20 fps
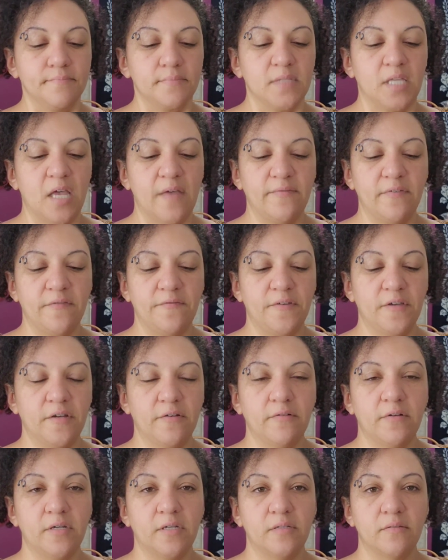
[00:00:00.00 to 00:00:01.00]
Heavy
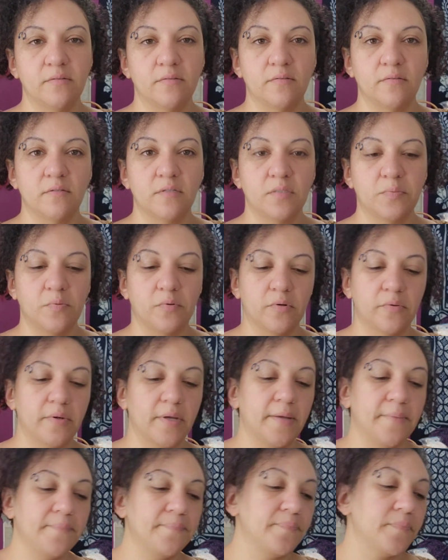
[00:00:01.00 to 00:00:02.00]
fingering, the sport weight.
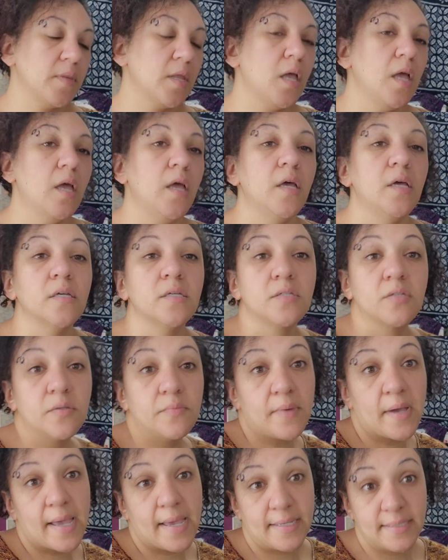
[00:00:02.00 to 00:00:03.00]
So
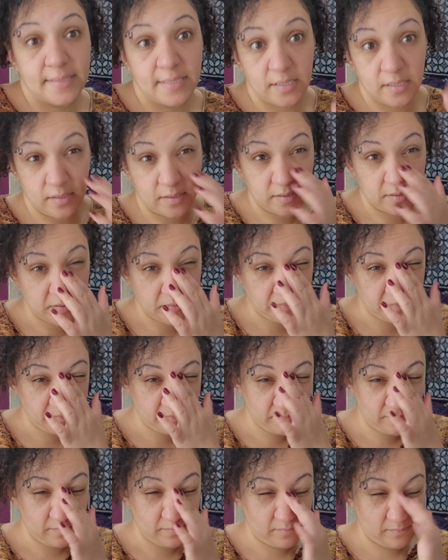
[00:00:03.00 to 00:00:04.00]
my ideas
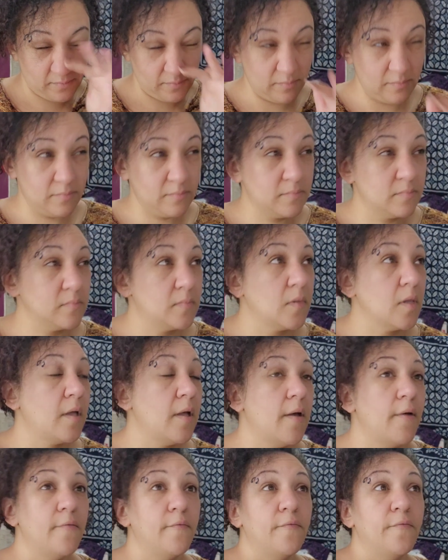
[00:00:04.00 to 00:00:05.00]

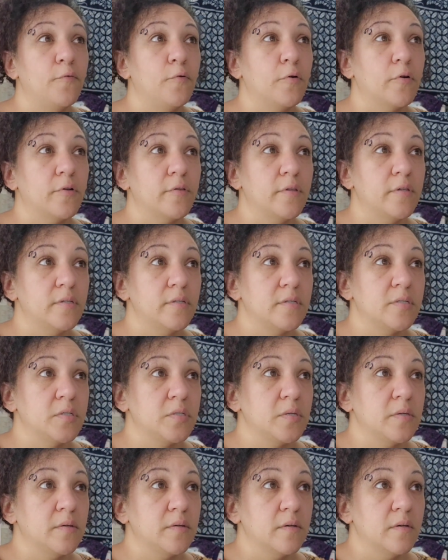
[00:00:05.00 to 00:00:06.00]
for this
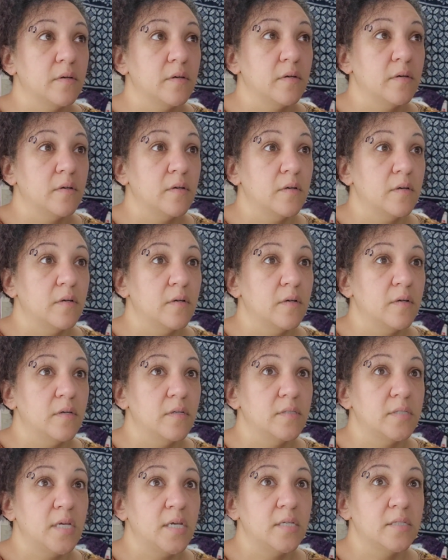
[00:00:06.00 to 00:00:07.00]

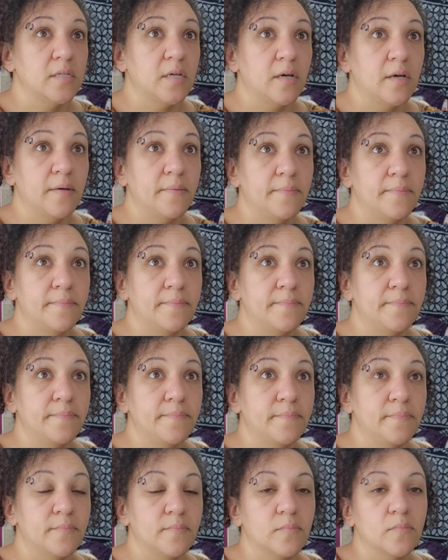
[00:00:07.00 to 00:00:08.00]
tank top,
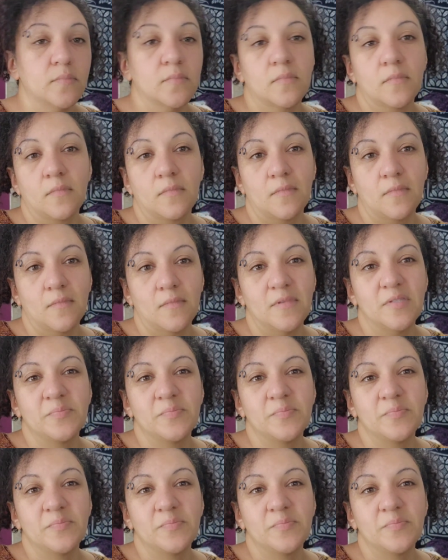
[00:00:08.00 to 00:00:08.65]
it's